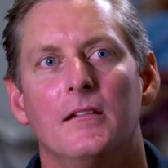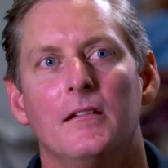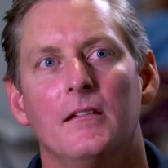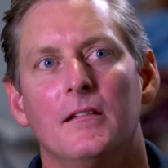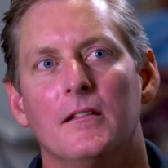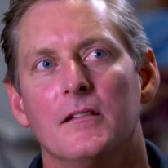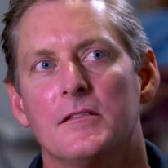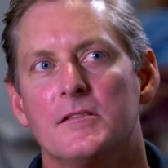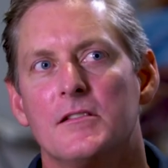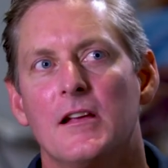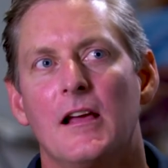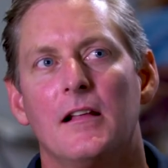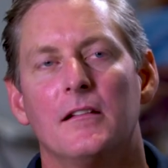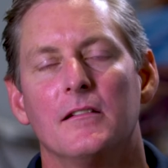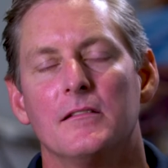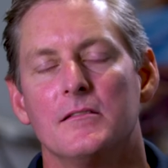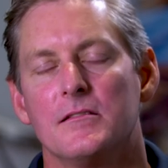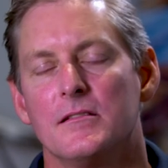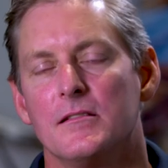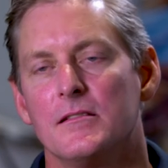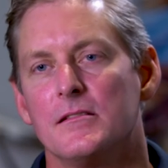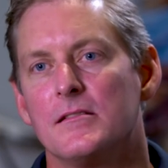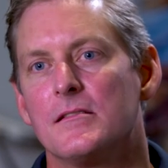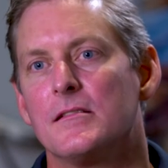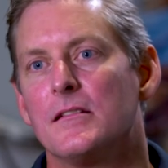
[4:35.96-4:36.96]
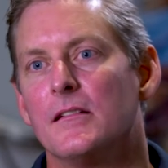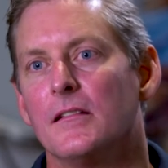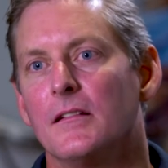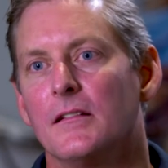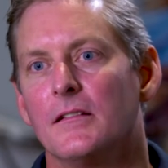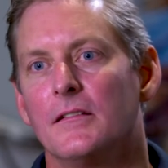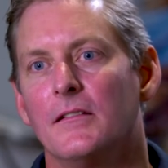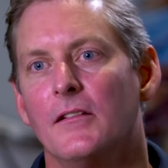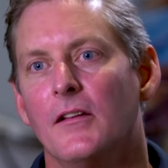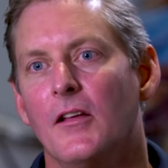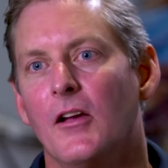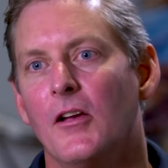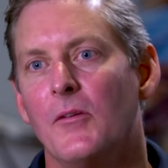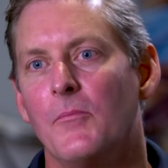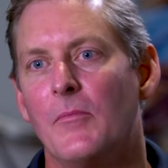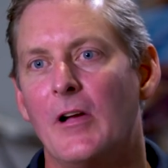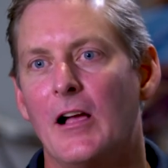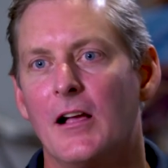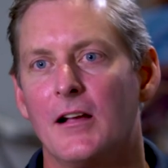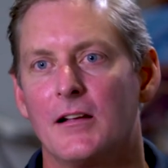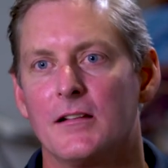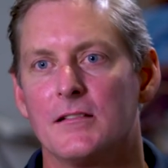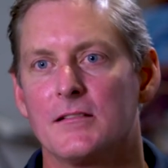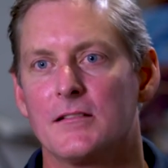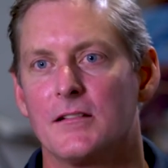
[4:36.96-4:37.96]
The challenge is that no
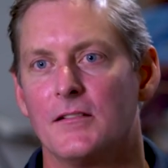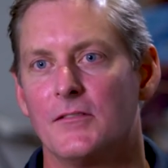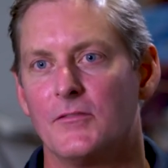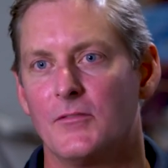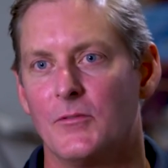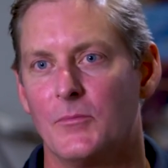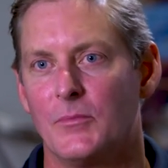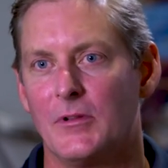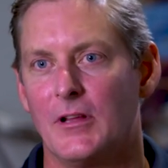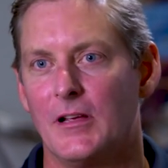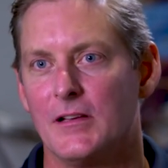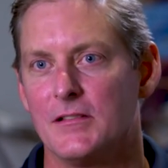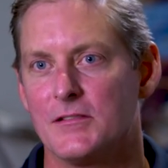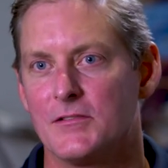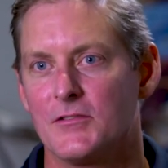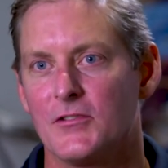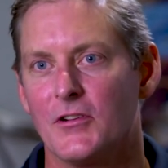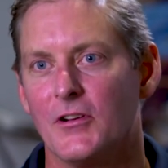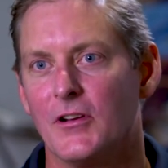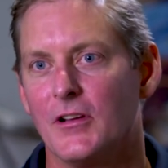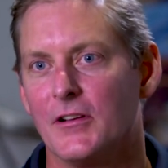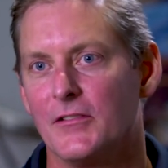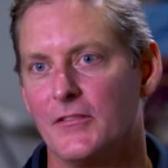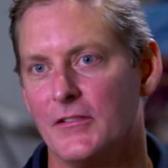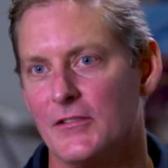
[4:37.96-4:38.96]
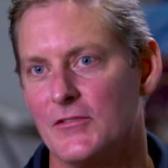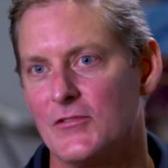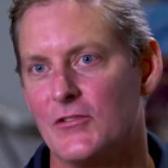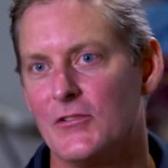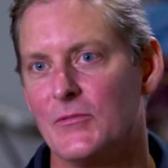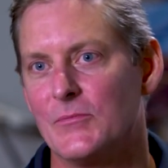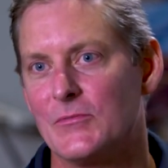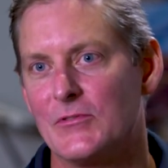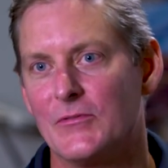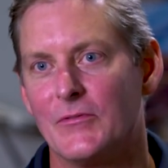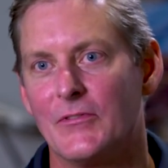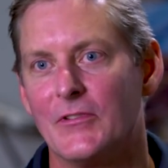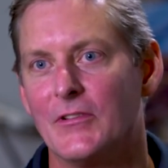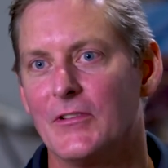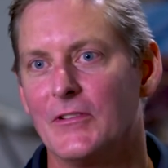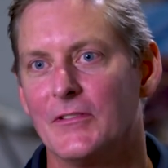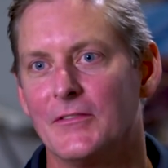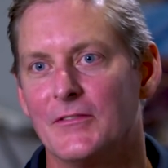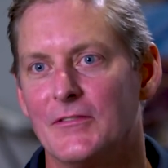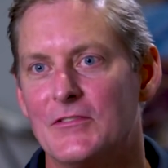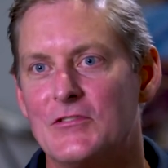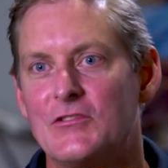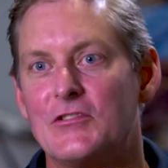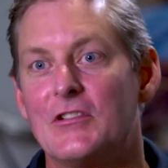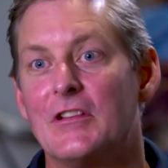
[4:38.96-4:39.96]
market's going to replace China in terms of the
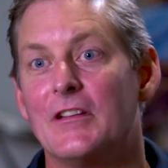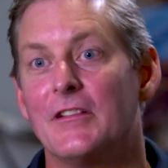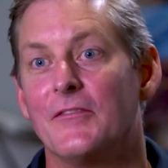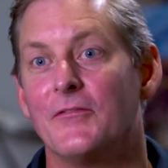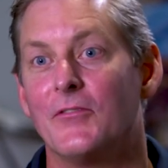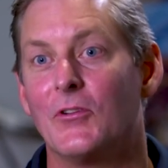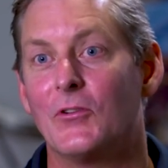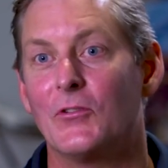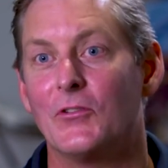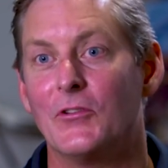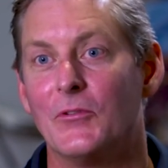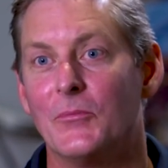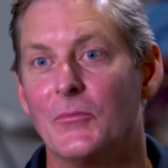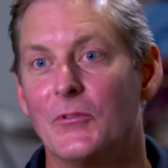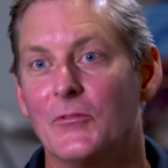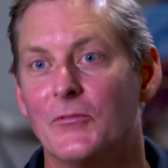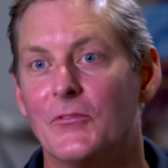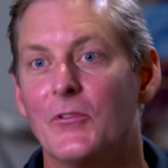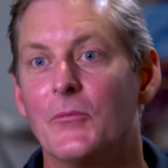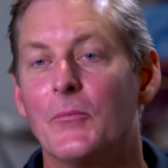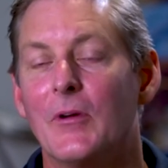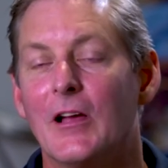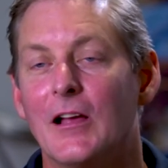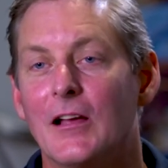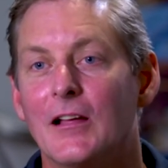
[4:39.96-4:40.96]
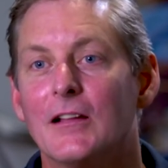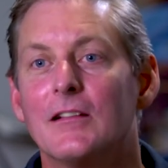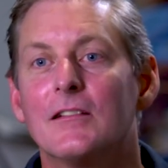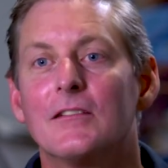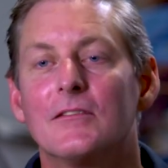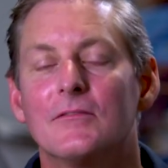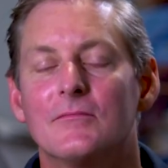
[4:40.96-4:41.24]
sheer volume of demand.